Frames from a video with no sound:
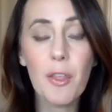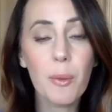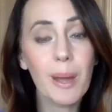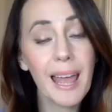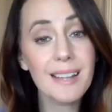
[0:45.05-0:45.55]
But
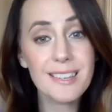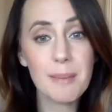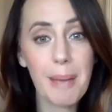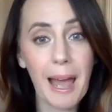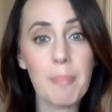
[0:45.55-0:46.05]
what ends
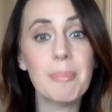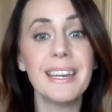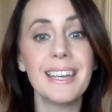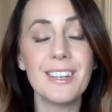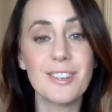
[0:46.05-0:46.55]
up
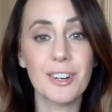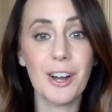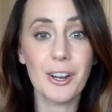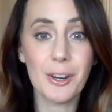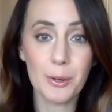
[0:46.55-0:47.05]
happening is your
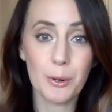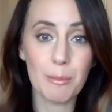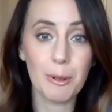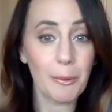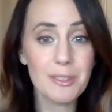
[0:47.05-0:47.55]
hunger
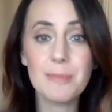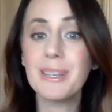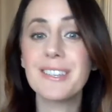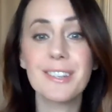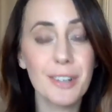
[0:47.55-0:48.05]
hormones,
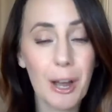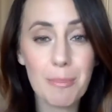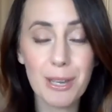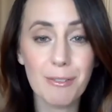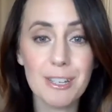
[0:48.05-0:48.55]
because they're not
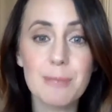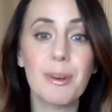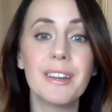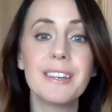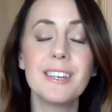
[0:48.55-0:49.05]
being
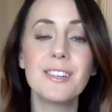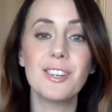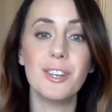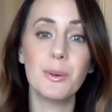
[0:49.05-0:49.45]
responded to,